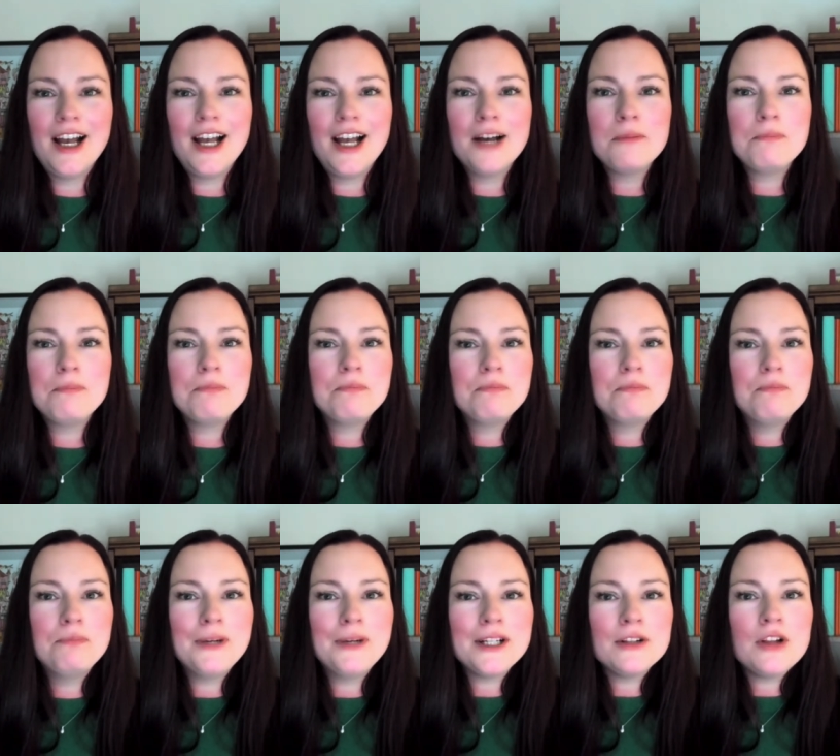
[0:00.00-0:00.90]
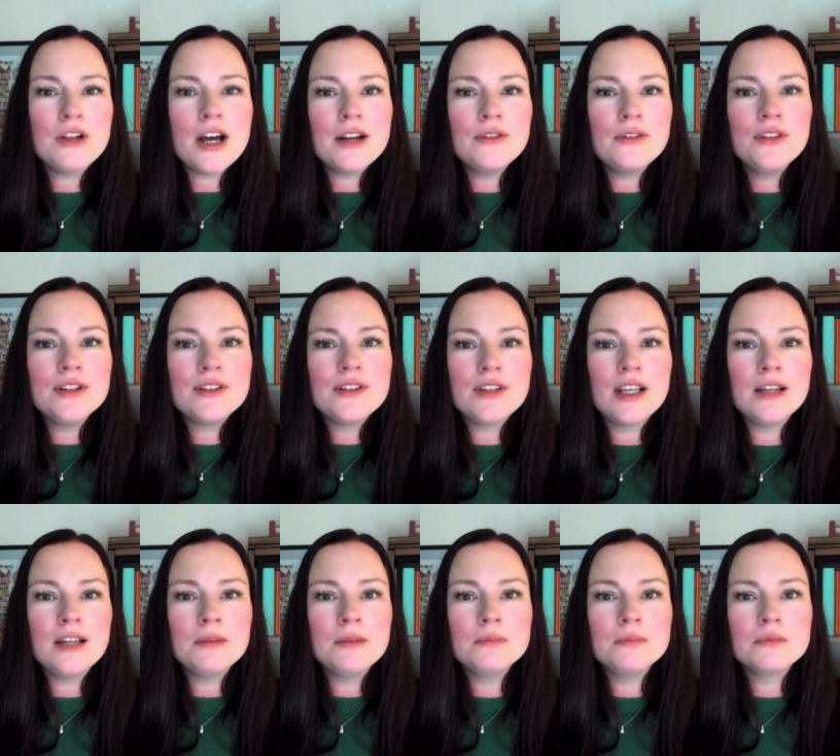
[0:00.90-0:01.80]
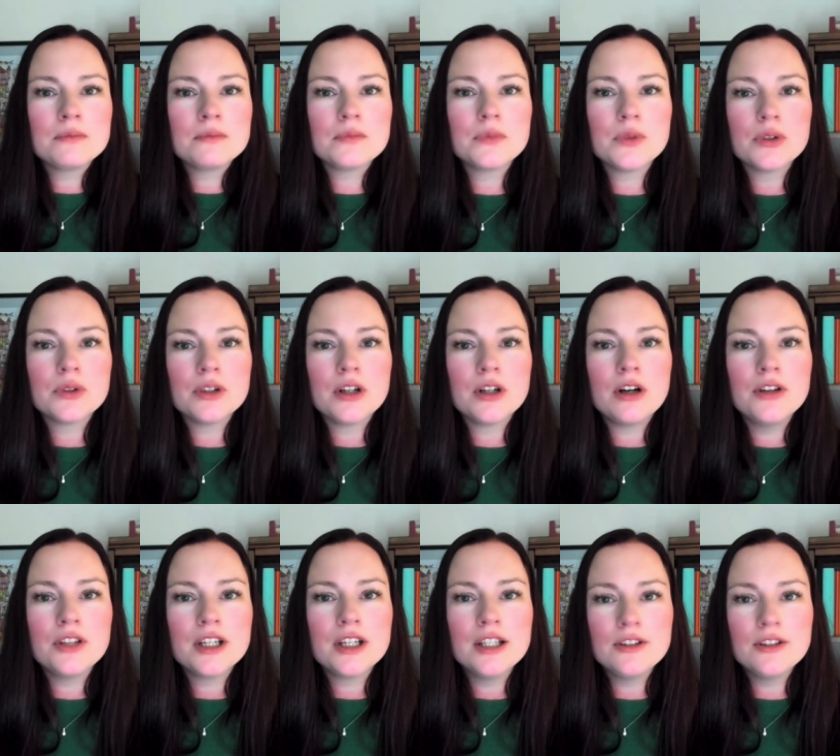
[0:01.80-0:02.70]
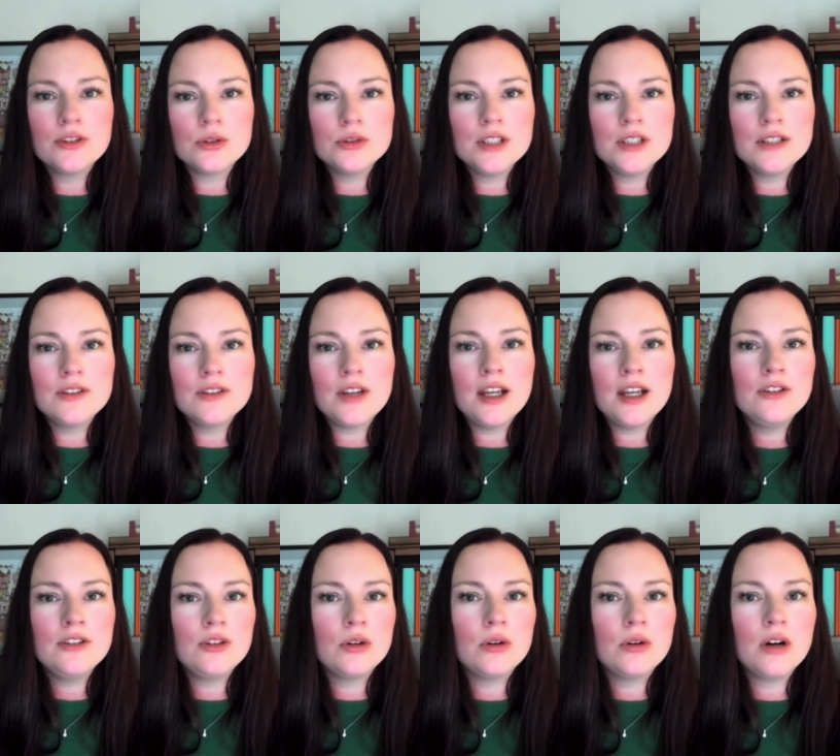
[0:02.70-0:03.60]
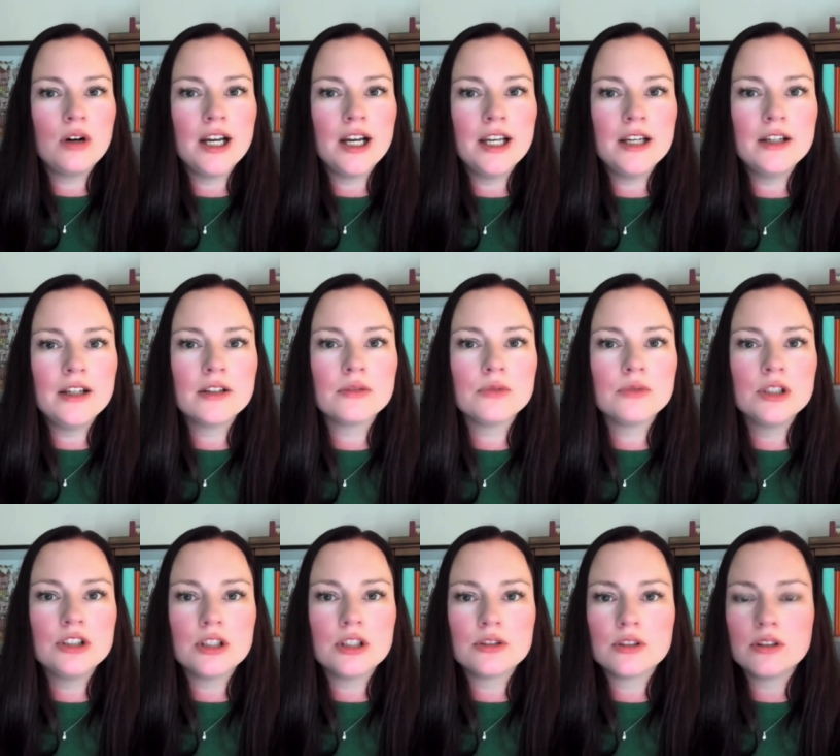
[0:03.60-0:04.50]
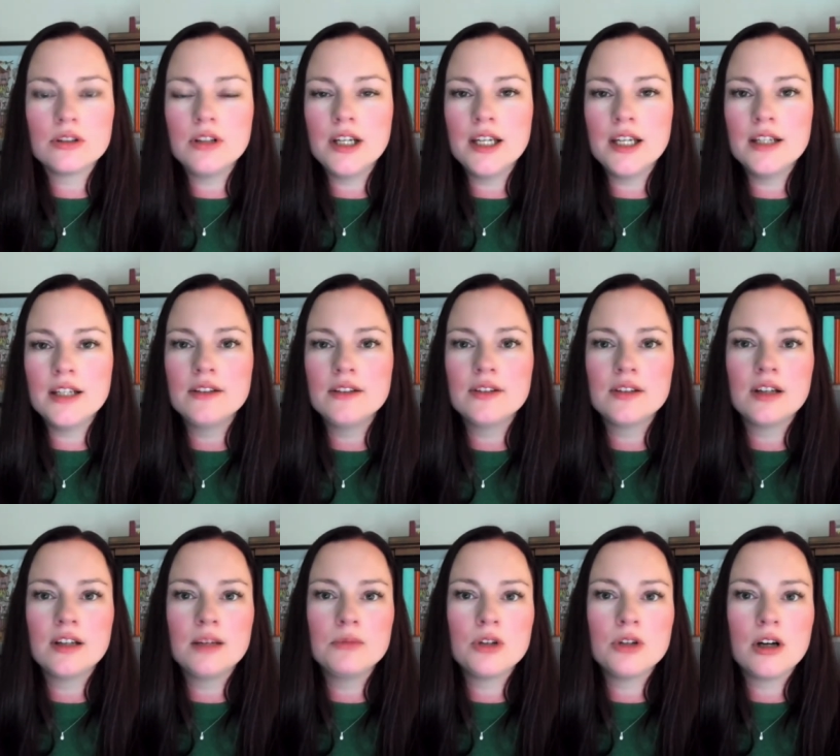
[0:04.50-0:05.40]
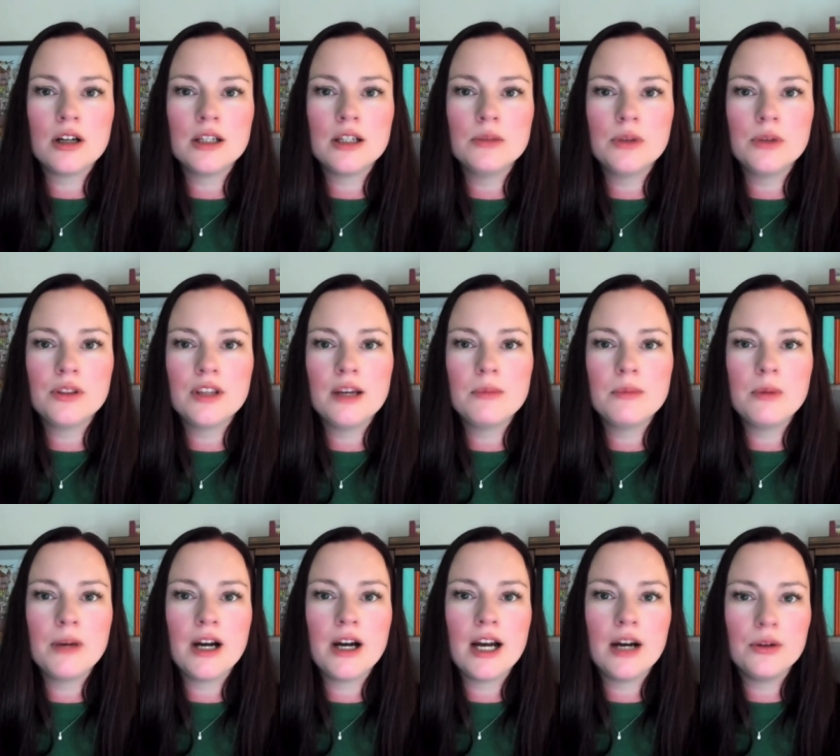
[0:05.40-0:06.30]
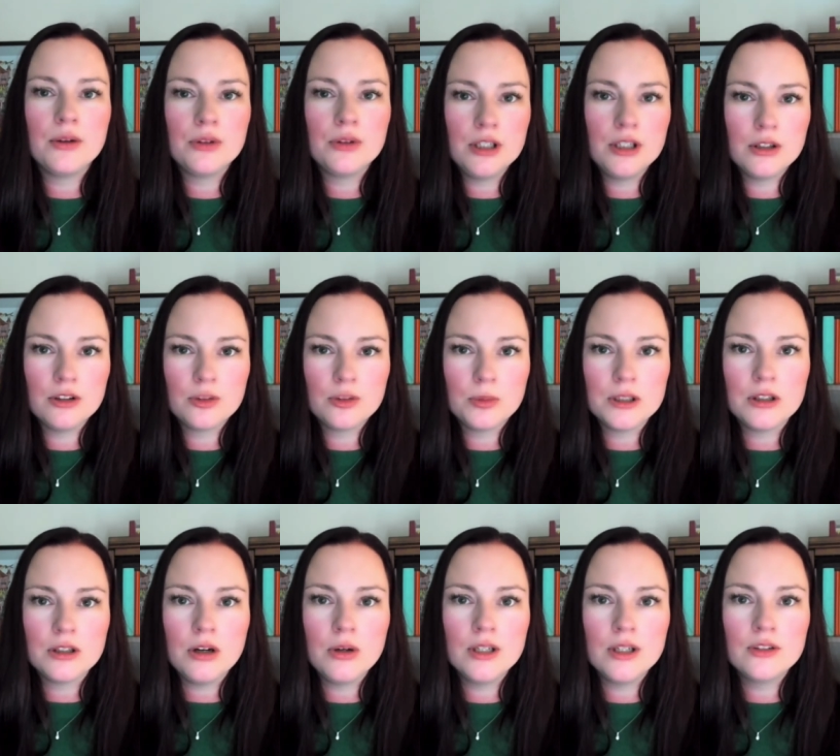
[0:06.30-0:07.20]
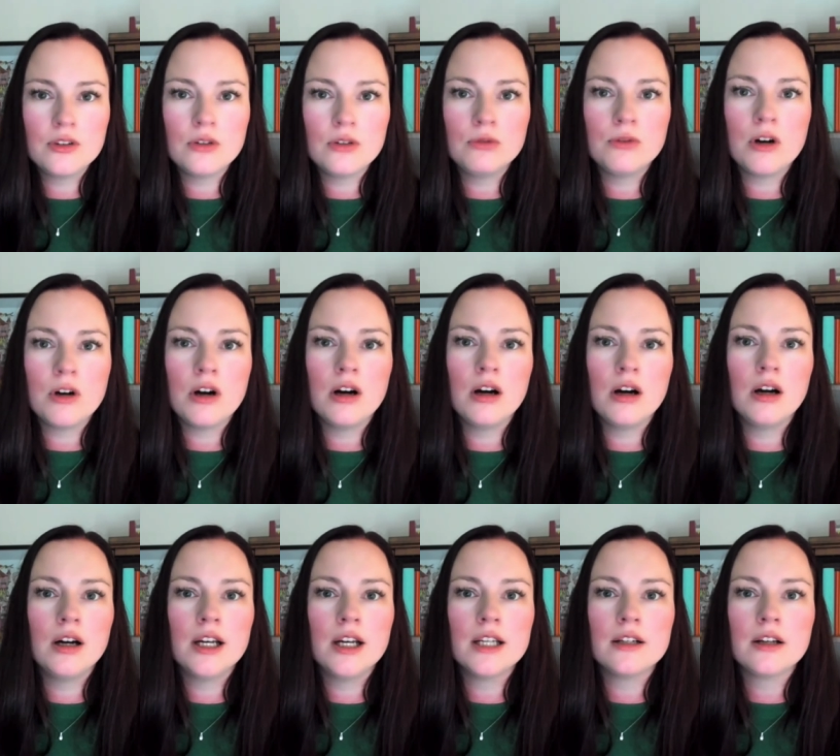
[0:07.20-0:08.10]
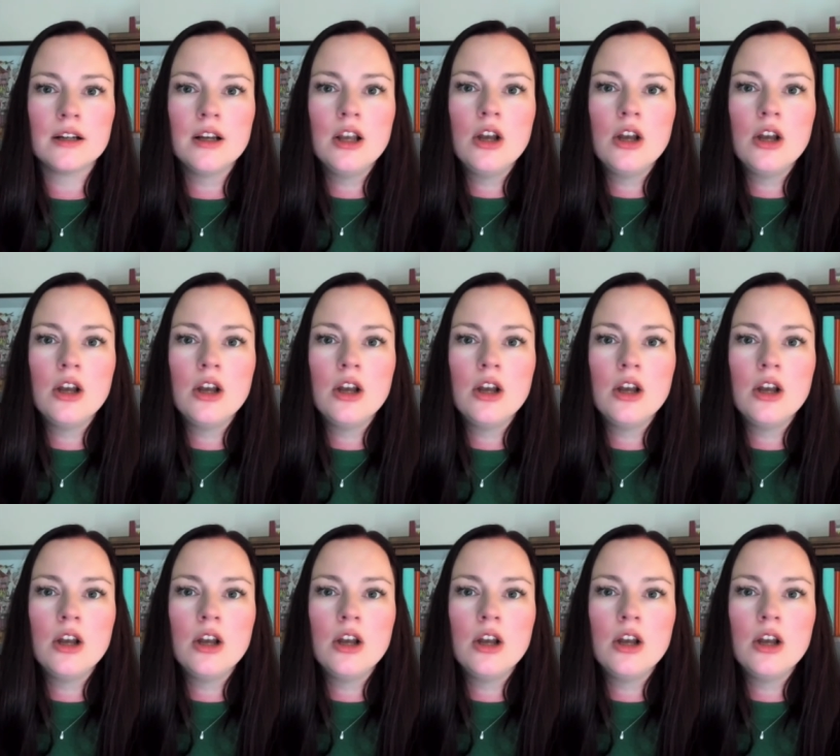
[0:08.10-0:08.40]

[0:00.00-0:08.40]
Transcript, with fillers: But a lot of the same on the consulting side. So I reach out to clients and I'm talking with them about how their year has been going so far and